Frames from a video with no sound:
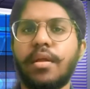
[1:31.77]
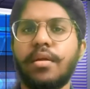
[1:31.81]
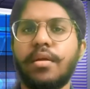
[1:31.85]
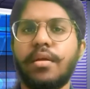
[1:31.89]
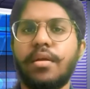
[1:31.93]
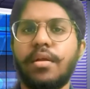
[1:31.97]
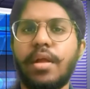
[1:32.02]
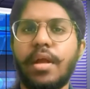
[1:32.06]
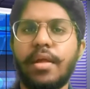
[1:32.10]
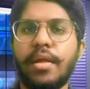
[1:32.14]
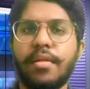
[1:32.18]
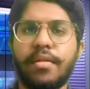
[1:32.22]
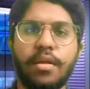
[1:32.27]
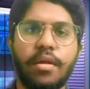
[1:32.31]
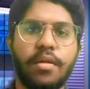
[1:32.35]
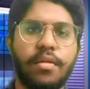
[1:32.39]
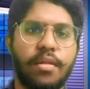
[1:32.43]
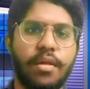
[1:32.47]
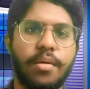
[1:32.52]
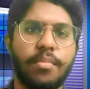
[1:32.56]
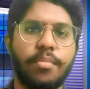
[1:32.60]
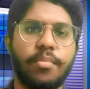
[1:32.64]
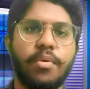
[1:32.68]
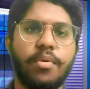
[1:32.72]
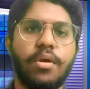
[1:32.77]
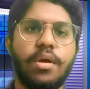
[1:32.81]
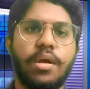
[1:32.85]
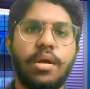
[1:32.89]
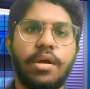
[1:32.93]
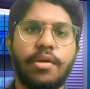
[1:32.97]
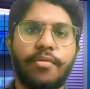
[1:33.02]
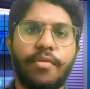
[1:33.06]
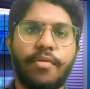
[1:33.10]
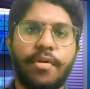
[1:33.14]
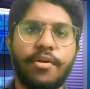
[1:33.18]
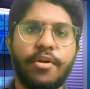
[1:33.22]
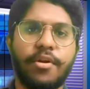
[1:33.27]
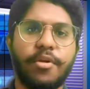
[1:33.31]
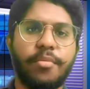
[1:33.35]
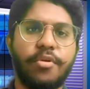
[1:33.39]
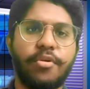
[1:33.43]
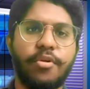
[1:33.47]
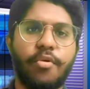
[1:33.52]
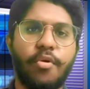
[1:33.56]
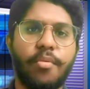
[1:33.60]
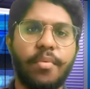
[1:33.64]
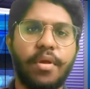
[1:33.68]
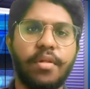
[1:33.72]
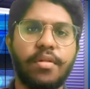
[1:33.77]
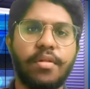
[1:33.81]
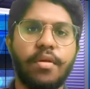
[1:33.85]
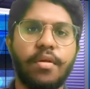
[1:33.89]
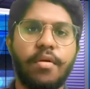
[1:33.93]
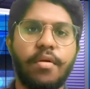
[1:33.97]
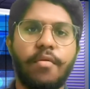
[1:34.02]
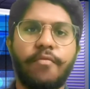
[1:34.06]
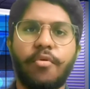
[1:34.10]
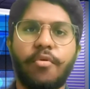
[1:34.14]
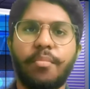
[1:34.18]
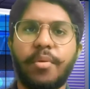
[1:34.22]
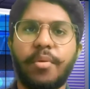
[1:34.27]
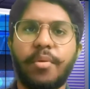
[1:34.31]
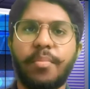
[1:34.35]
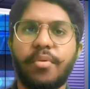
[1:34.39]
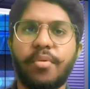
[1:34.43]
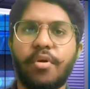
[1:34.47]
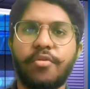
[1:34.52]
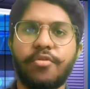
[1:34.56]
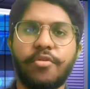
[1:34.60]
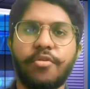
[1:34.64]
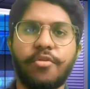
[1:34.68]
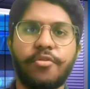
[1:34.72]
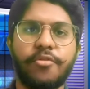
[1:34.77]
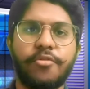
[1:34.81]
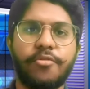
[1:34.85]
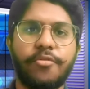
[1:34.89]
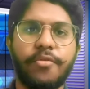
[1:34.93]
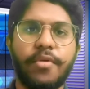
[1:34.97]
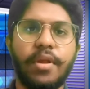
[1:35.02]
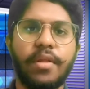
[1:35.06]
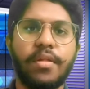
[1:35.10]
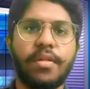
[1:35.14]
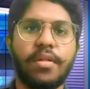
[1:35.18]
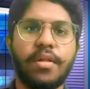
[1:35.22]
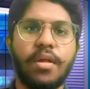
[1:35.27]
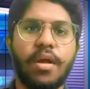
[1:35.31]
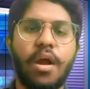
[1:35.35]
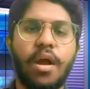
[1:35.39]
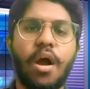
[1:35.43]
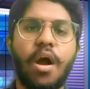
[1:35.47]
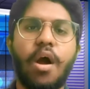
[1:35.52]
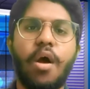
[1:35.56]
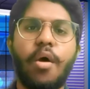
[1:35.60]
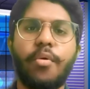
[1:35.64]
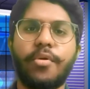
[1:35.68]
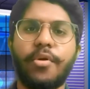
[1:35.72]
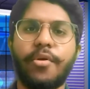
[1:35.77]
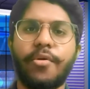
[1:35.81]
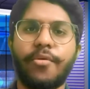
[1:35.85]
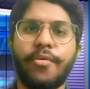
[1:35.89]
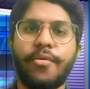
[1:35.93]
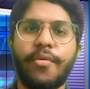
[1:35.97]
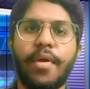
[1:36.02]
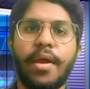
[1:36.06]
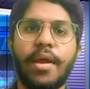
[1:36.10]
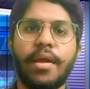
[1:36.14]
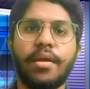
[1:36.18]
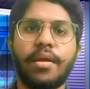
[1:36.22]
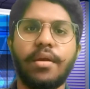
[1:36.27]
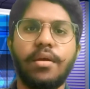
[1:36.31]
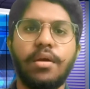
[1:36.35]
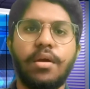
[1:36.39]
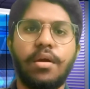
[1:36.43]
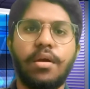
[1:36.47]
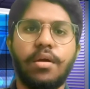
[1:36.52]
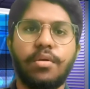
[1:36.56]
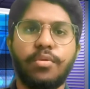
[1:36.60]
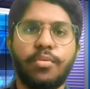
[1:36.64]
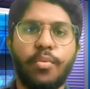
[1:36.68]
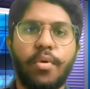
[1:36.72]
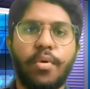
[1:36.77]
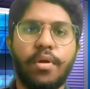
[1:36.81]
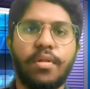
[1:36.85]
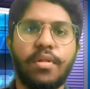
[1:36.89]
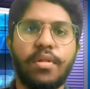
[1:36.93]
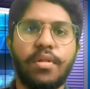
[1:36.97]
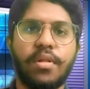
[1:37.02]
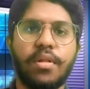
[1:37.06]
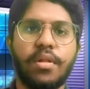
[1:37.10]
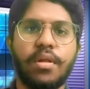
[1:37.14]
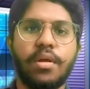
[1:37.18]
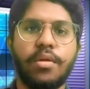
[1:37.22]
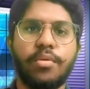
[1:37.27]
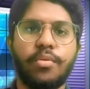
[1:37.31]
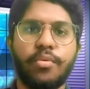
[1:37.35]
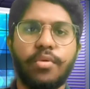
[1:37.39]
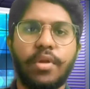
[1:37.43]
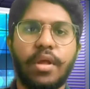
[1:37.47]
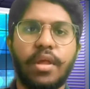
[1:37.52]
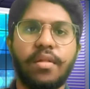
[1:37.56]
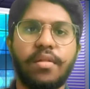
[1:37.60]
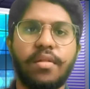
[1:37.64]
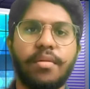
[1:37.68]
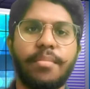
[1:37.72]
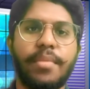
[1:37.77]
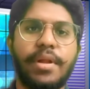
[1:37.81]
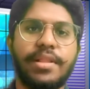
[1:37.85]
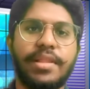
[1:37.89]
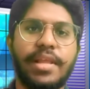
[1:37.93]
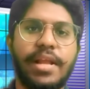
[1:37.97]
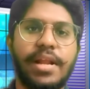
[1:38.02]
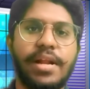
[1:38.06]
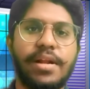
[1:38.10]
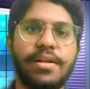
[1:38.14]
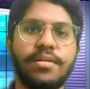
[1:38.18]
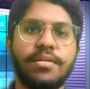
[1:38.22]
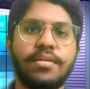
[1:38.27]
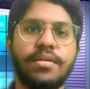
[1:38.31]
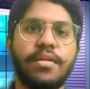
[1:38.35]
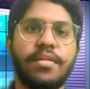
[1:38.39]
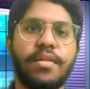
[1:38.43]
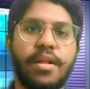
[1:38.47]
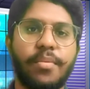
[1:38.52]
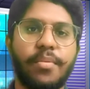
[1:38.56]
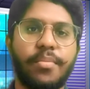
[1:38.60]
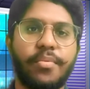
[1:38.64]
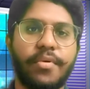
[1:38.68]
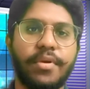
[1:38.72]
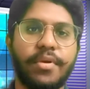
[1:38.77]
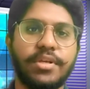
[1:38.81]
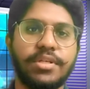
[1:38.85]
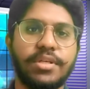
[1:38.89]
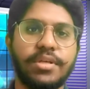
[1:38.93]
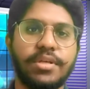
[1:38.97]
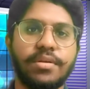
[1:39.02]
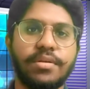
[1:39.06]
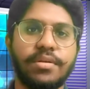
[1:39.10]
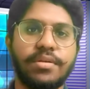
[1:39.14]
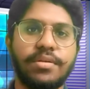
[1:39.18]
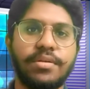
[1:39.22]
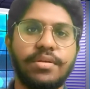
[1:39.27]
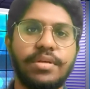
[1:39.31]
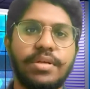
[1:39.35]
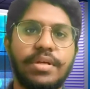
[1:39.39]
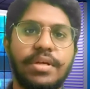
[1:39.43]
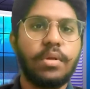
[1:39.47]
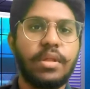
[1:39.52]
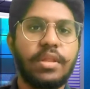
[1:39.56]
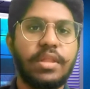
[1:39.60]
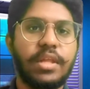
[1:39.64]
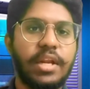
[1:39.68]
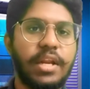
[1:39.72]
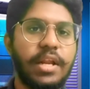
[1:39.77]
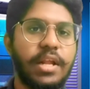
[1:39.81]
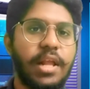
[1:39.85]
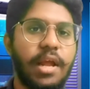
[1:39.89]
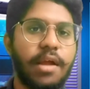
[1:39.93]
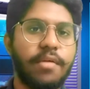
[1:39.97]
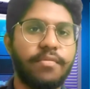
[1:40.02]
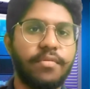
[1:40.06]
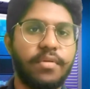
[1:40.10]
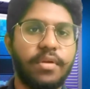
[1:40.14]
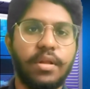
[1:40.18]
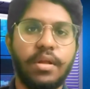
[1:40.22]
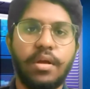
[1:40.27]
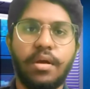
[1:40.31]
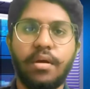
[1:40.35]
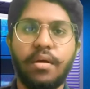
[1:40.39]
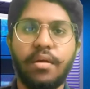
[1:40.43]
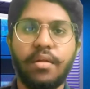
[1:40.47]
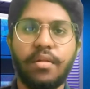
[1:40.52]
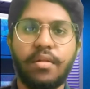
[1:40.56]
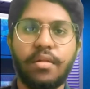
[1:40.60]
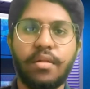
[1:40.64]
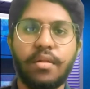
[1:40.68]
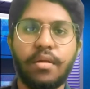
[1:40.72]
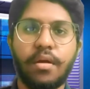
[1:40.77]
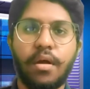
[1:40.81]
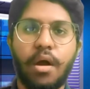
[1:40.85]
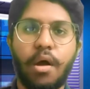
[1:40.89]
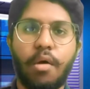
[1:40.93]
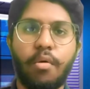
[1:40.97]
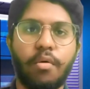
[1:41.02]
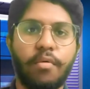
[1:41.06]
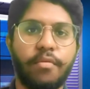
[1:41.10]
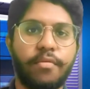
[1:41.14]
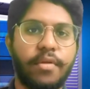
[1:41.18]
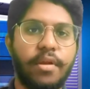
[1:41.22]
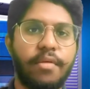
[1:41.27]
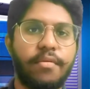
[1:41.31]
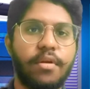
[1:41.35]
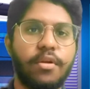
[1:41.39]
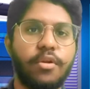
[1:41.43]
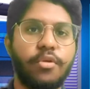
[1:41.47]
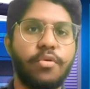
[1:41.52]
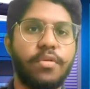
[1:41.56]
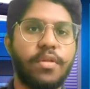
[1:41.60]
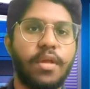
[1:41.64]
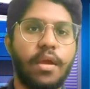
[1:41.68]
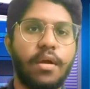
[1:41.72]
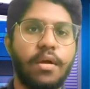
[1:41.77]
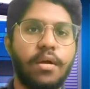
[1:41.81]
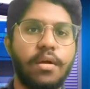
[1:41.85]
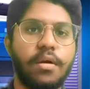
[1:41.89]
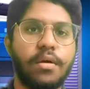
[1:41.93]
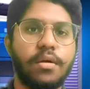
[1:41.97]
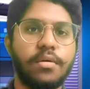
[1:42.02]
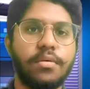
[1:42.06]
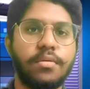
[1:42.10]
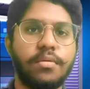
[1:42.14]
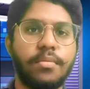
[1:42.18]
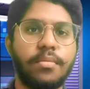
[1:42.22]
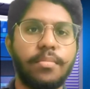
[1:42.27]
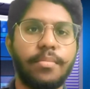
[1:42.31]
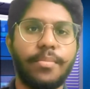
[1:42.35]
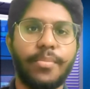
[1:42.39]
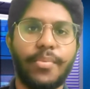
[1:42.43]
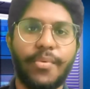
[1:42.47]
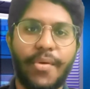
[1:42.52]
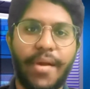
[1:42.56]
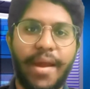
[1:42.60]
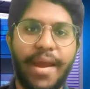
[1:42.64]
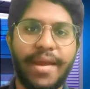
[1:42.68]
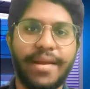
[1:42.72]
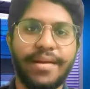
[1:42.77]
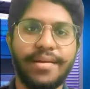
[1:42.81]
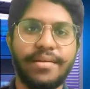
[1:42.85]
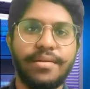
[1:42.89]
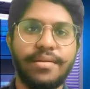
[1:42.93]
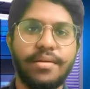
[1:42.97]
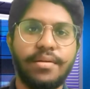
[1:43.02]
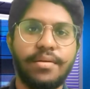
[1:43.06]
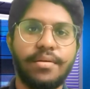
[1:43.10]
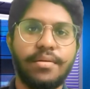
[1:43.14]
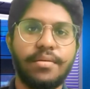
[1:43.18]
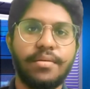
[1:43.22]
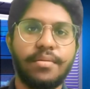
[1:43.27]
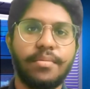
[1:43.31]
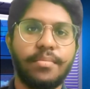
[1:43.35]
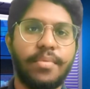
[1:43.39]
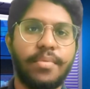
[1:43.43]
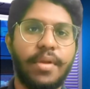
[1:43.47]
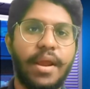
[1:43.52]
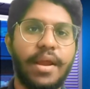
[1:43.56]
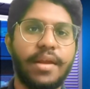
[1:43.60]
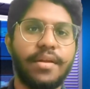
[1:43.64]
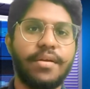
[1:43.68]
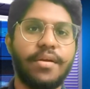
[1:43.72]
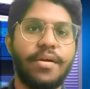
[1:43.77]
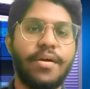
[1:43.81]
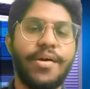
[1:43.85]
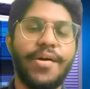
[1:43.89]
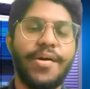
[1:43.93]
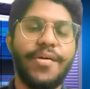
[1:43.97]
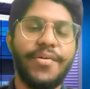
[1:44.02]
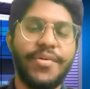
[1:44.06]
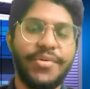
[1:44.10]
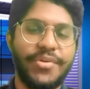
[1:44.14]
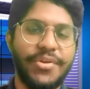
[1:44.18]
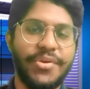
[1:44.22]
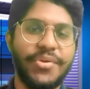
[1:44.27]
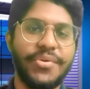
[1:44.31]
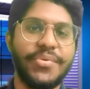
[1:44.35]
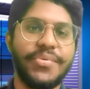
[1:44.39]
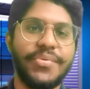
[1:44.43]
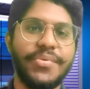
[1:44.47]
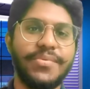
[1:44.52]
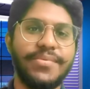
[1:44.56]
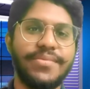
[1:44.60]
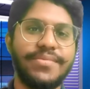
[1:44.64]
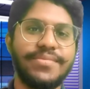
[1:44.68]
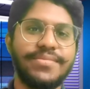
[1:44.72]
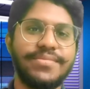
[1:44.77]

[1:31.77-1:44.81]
let's hear some random comments from people out the streets how they react towards today's mental health celebration. Sunny Life it is our favorite news anchor, Brad. Brad, over to you.